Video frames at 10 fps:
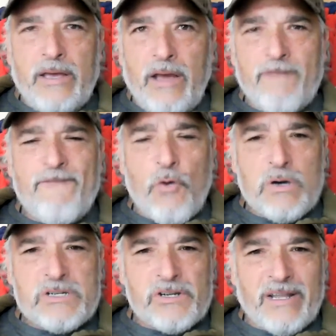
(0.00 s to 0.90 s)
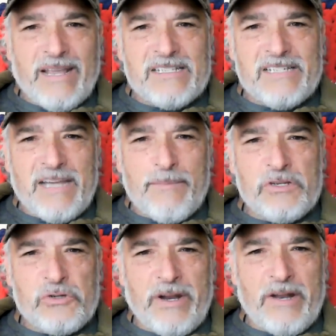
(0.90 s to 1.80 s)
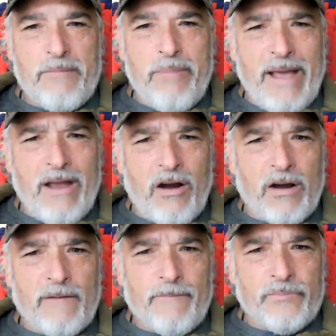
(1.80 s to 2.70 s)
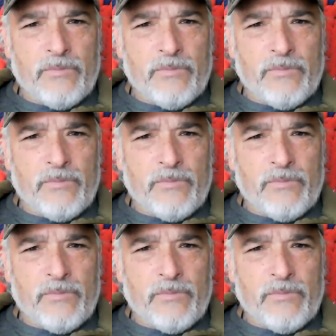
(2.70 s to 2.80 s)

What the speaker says: Unfortunately, as demonstrated by our